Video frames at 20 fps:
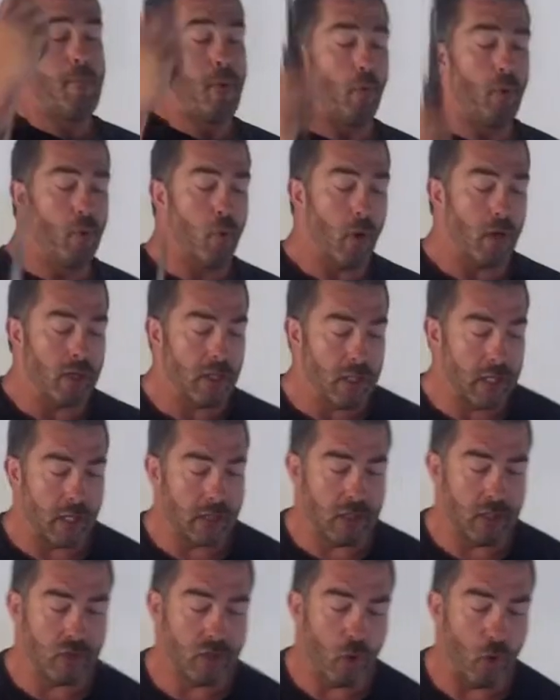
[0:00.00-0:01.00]
But we wanted to
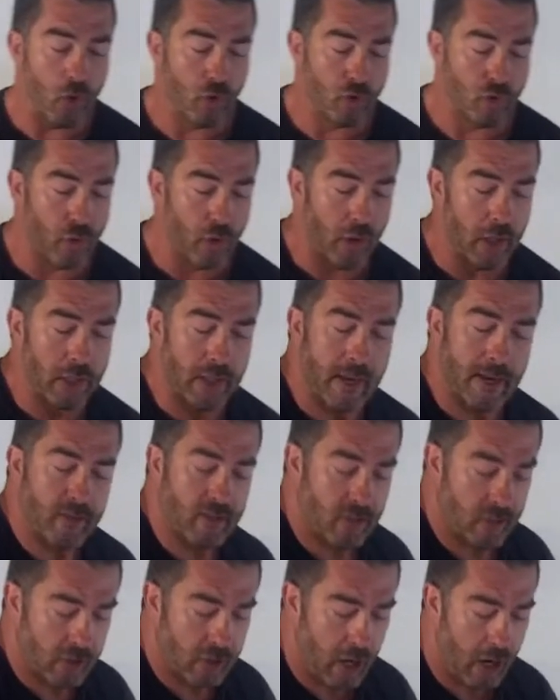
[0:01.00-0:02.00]
get these holes really nice
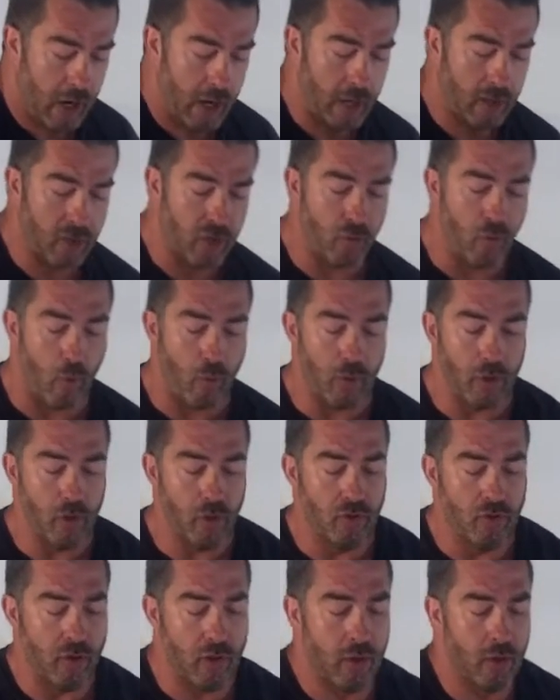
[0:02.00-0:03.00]
and tight, so what we're
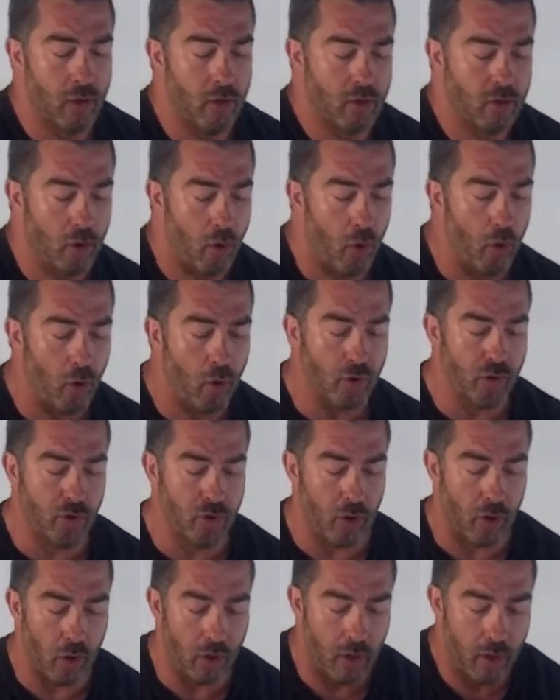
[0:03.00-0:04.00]
using here is a hole
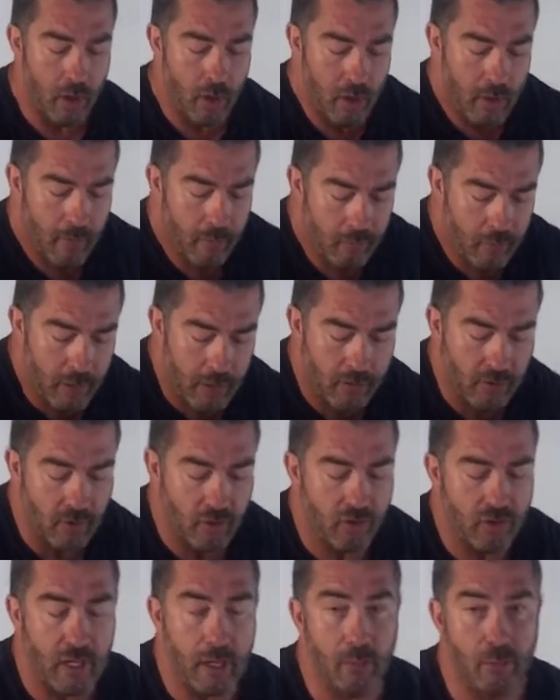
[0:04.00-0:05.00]
saw. It's the
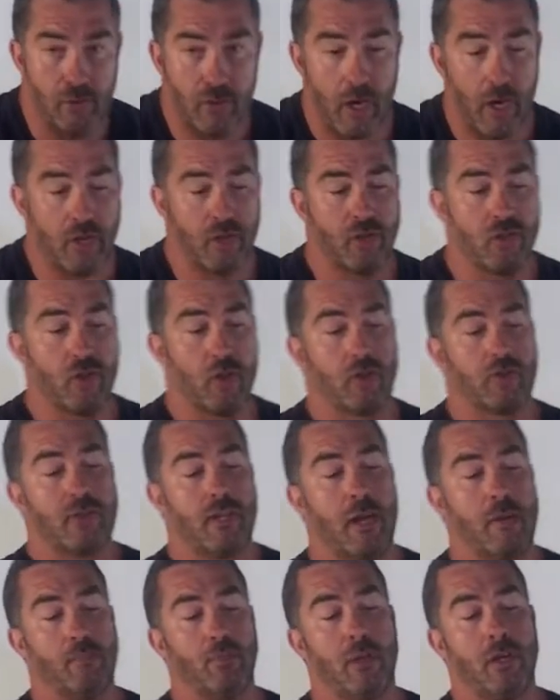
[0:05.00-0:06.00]
same size as our
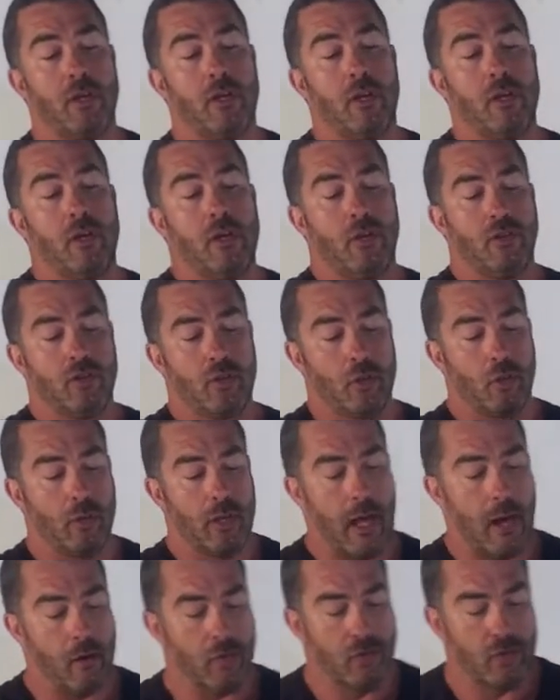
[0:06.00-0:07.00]
template. It's going to
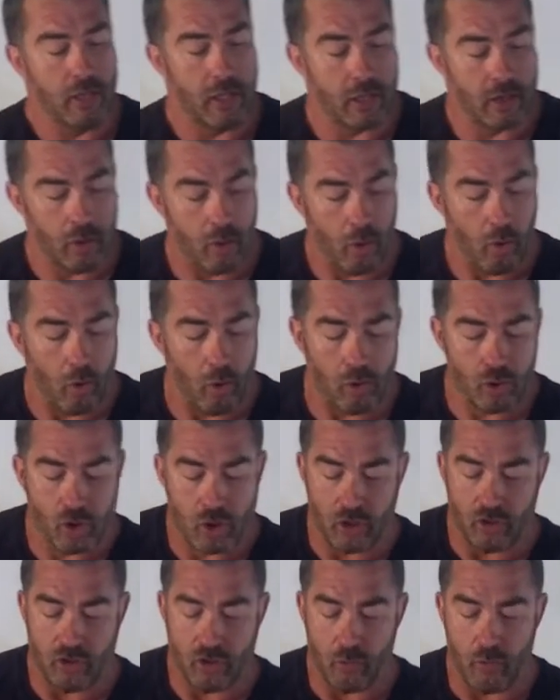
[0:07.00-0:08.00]
allow us to get the hole
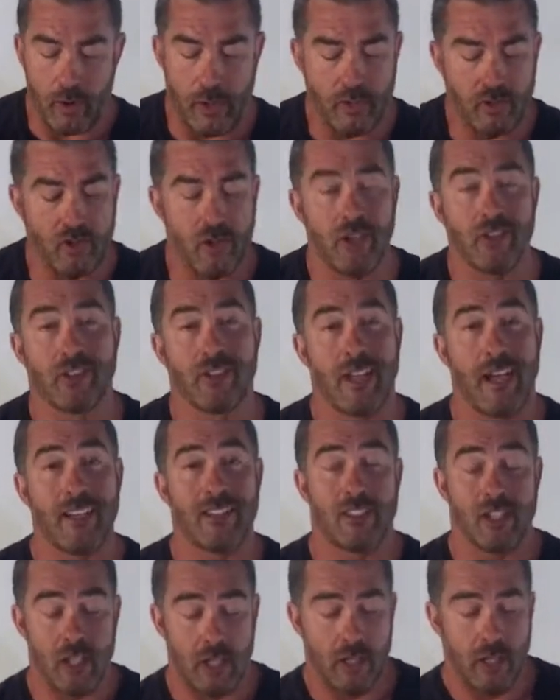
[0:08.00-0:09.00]
just the right size,
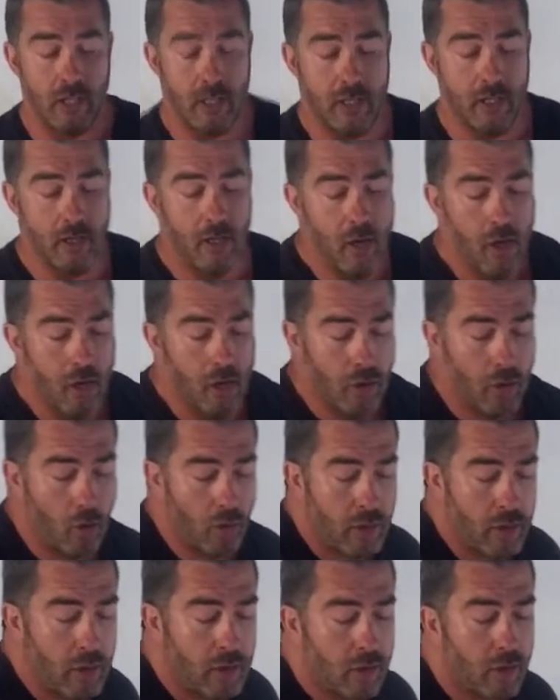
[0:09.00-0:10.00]
nice and clean. No
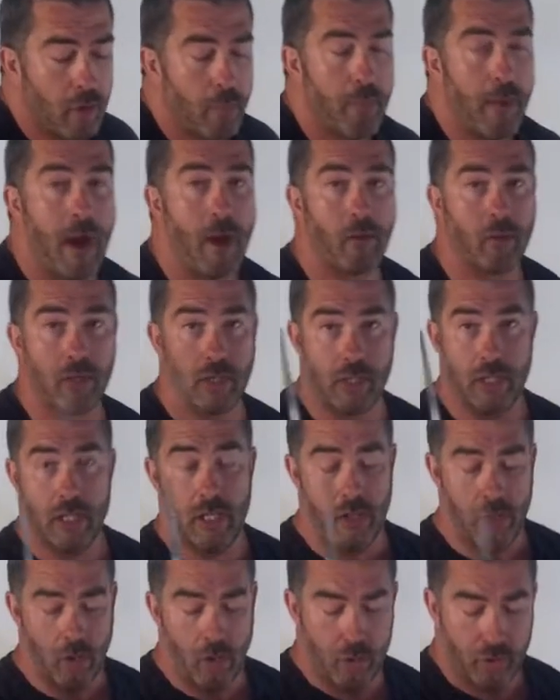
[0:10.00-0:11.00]
need to go back with the
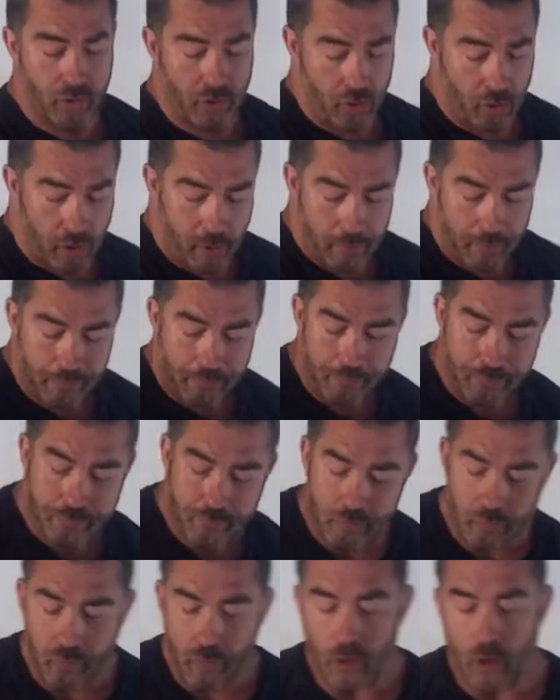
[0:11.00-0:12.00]
keyhole saw.
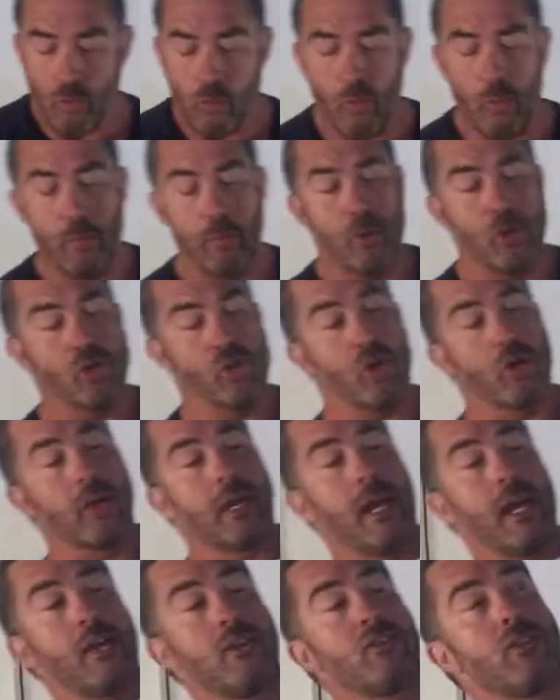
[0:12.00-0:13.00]
When we push our
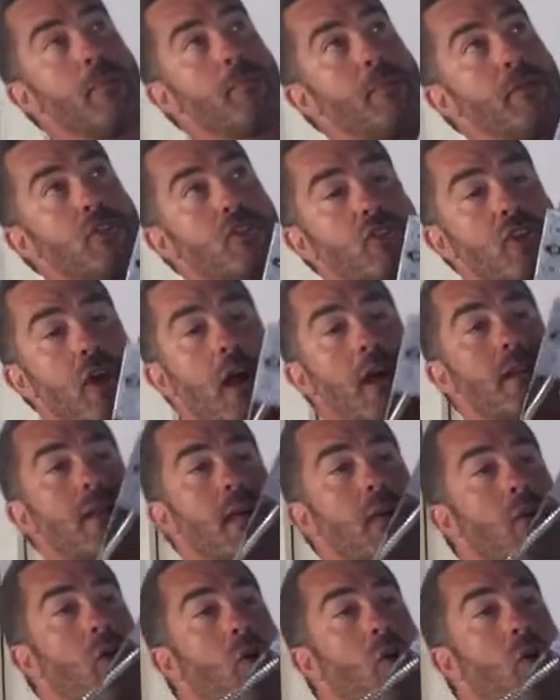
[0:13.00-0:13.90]
cans up inside of that